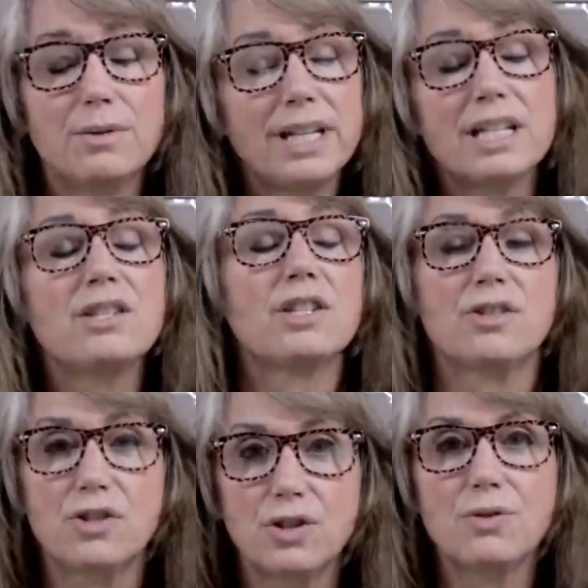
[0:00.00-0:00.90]
we can
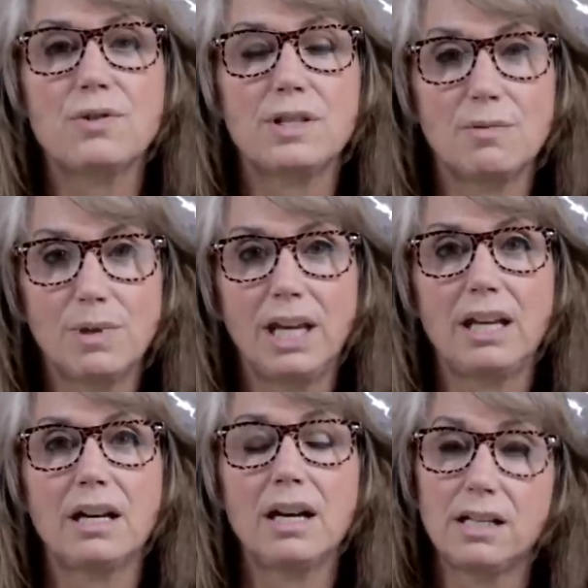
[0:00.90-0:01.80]
just choose to
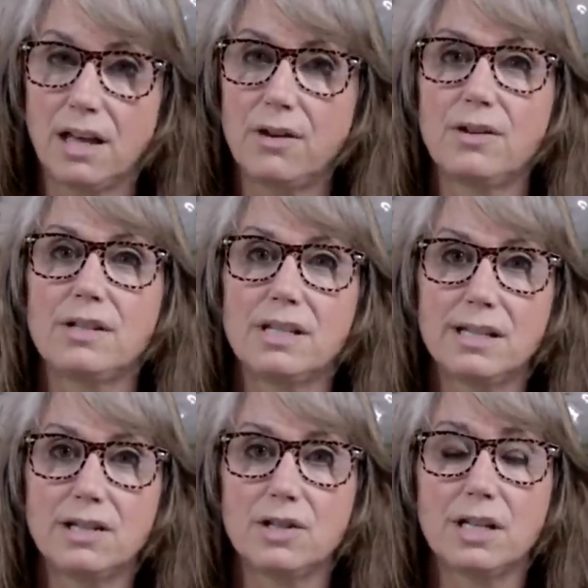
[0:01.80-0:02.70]
make another
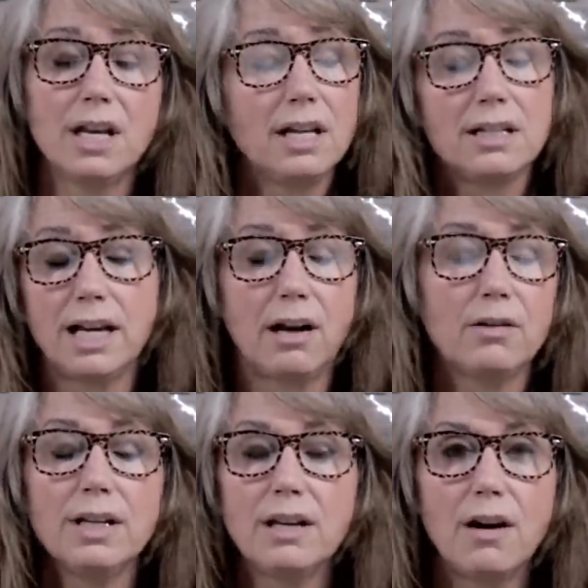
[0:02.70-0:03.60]
decision.
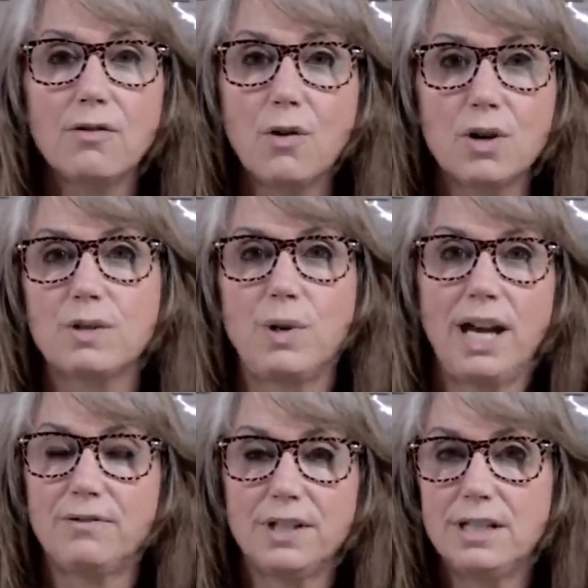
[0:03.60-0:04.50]
Now, of course, we
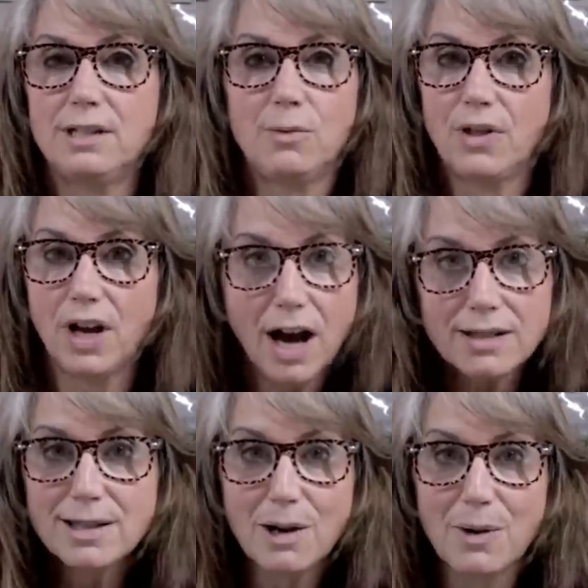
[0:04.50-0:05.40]
have to deal with the
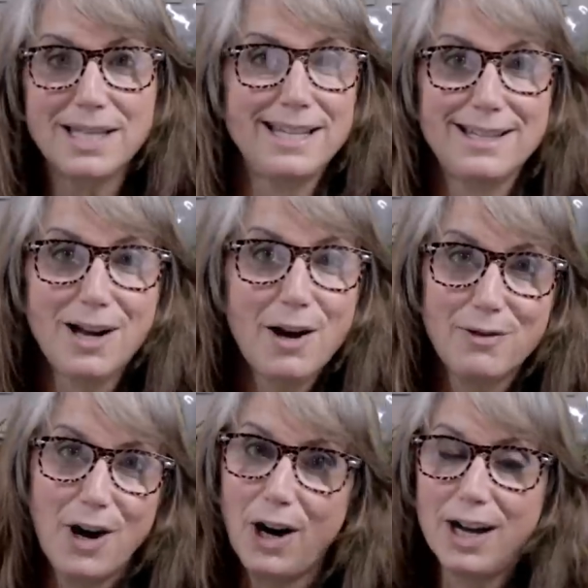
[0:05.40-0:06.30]
consequences of
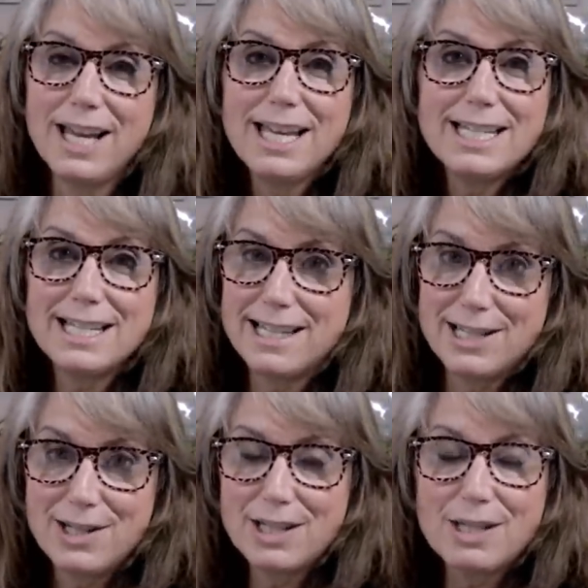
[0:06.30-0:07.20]
our
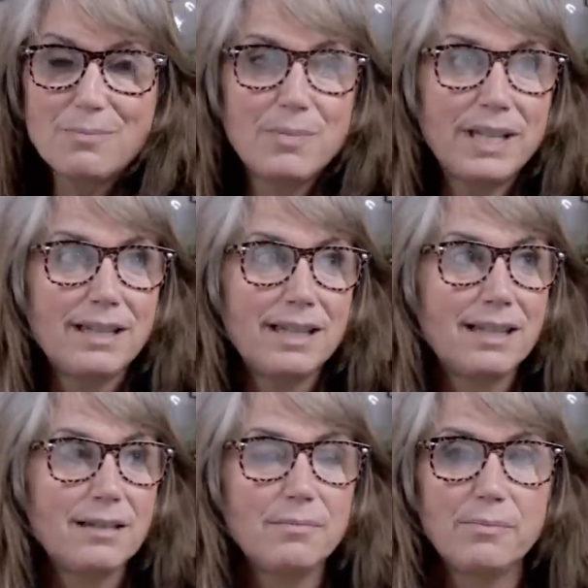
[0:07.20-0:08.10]
decisions, but
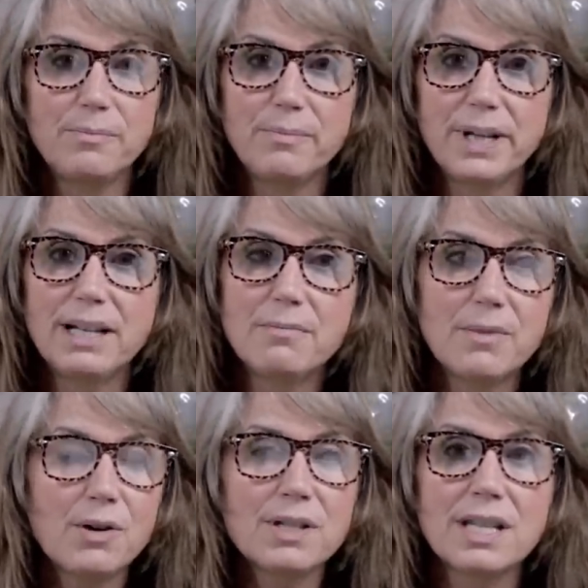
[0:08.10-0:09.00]
but
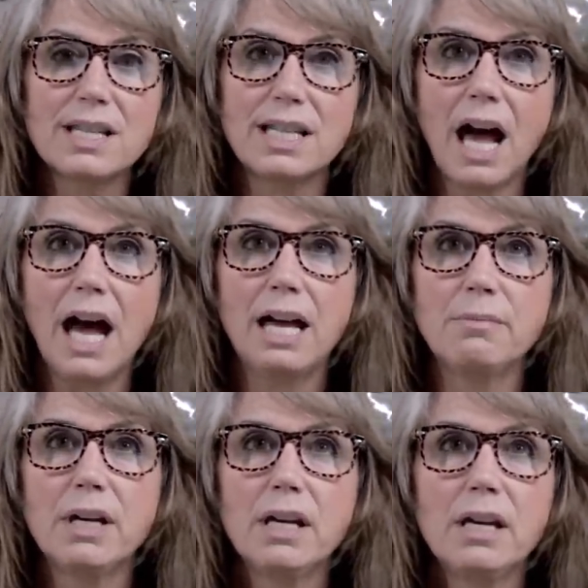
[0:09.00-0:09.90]
most of the
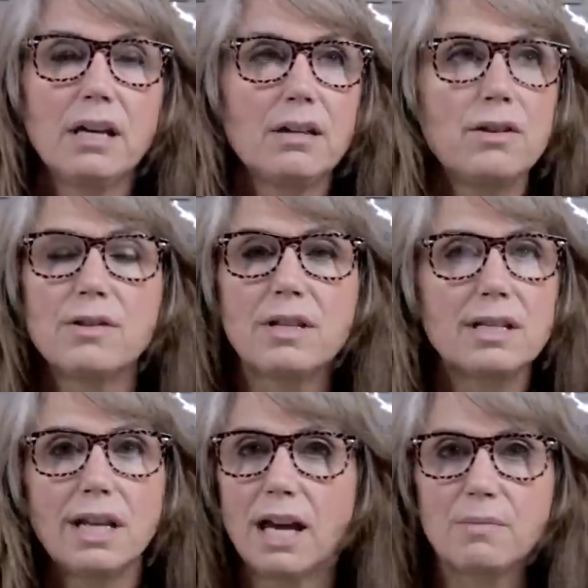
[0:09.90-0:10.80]
time, those are
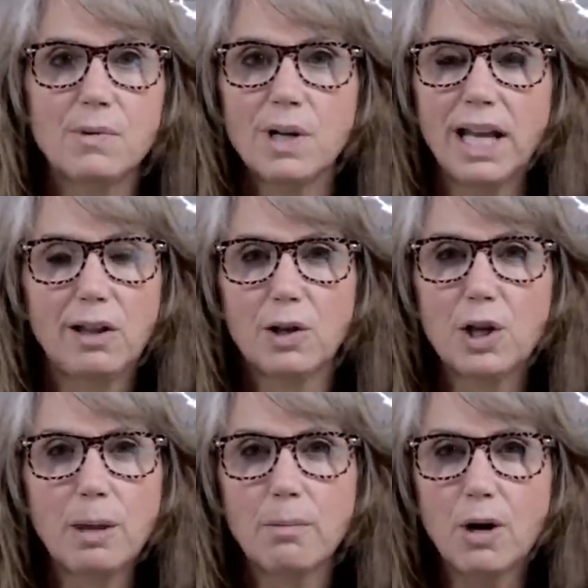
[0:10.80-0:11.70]
the times when I
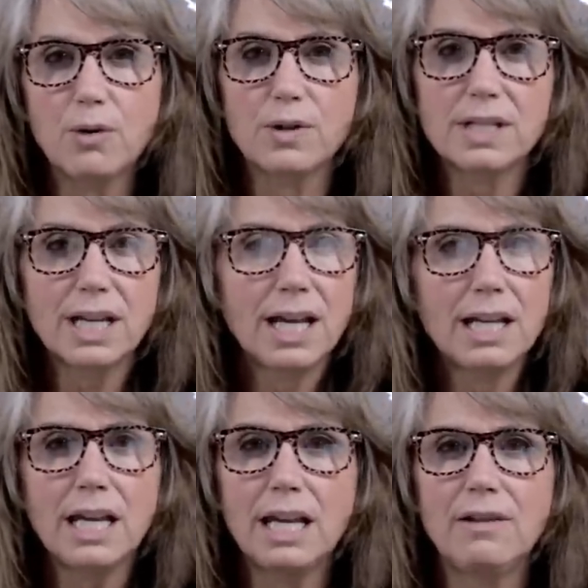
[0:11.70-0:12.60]
learn the most.
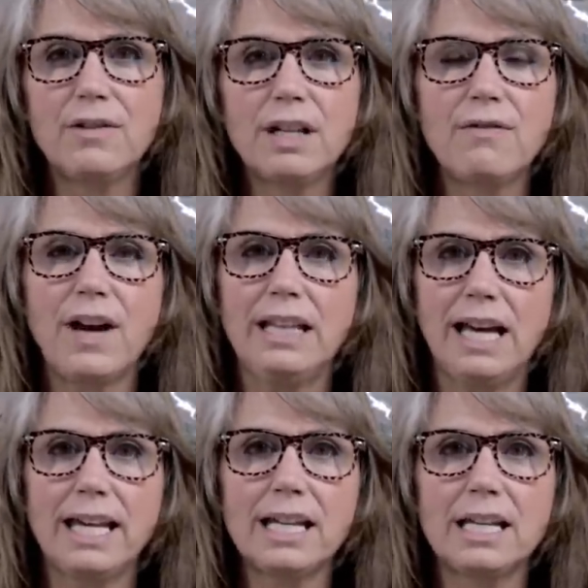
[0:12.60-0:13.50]
And even if I
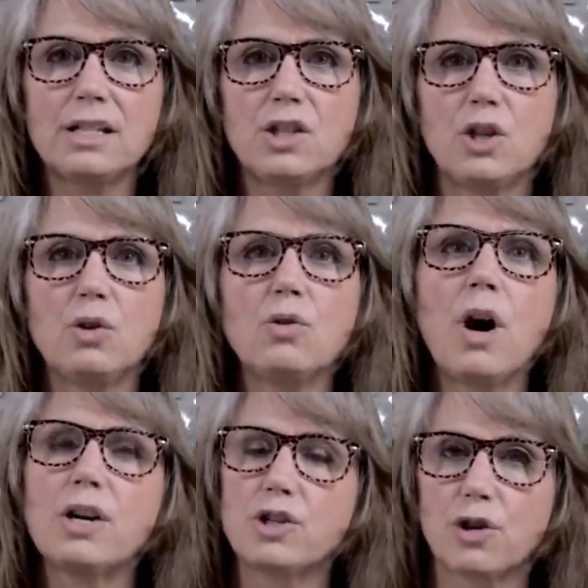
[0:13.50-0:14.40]
liken it to
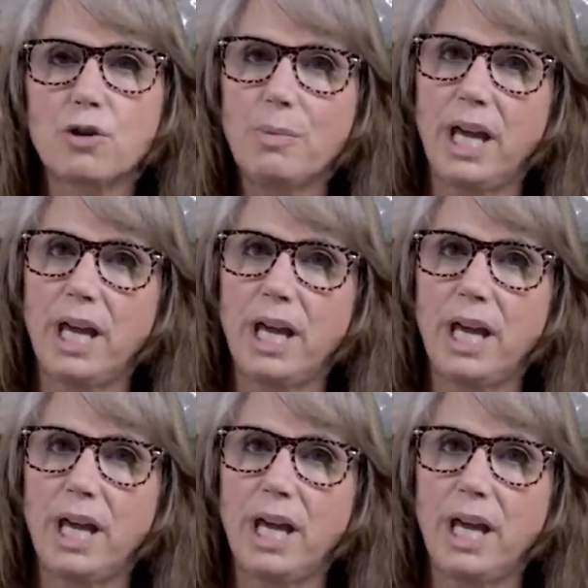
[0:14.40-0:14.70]
our journal